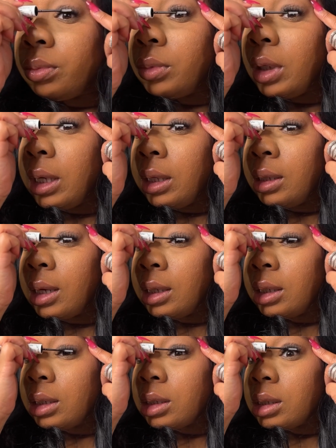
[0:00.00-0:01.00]
And none
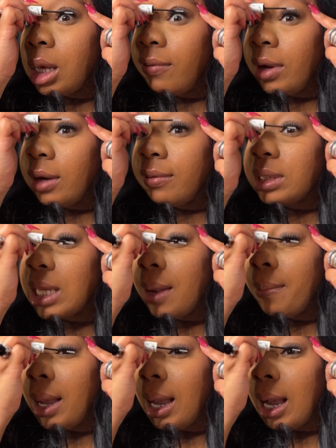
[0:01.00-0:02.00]
of this stuff irritate
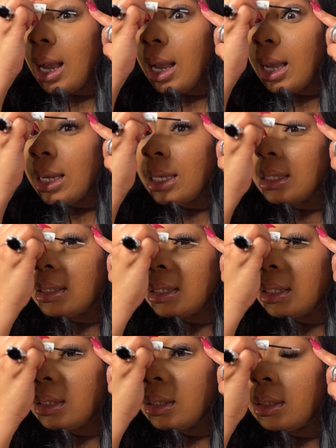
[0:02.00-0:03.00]
my eyes.
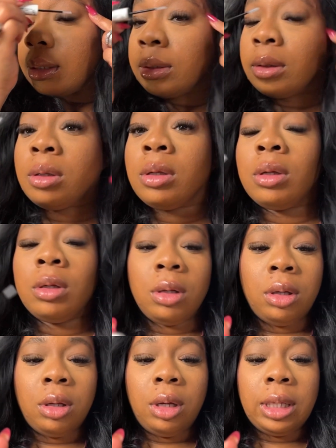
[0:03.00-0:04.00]

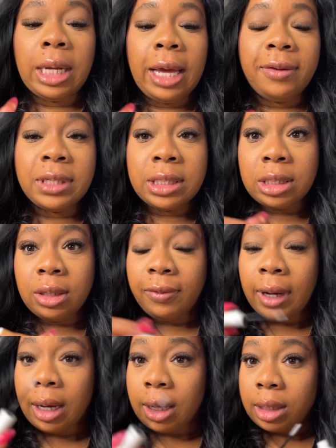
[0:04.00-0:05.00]
And I have sensitive
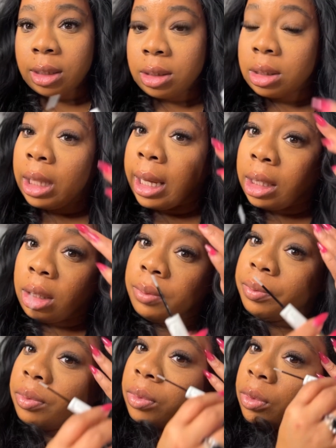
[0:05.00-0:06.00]
eyes. Like
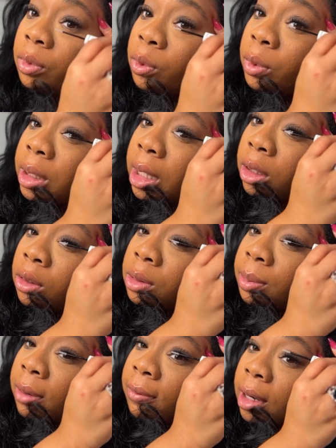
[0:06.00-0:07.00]
when I use
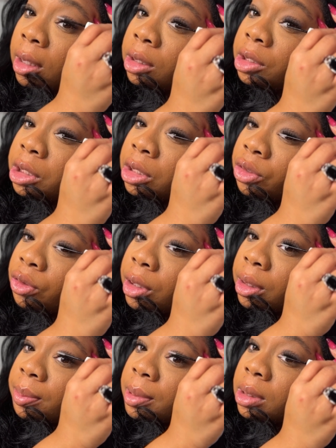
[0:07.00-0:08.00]
my regular
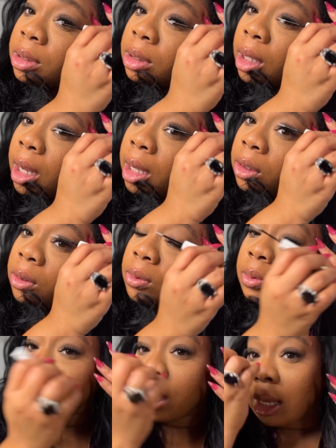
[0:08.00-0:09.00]
strips, I
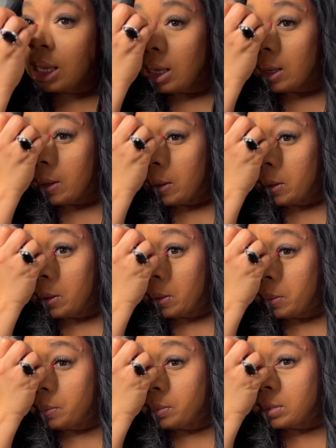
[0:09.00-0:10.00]
use a
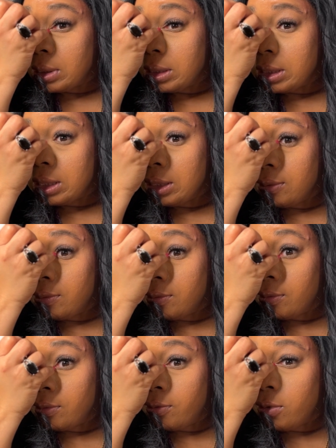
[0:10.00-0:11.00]
sensitive
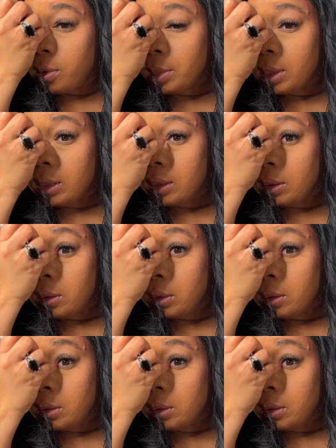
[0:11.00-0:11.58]
formula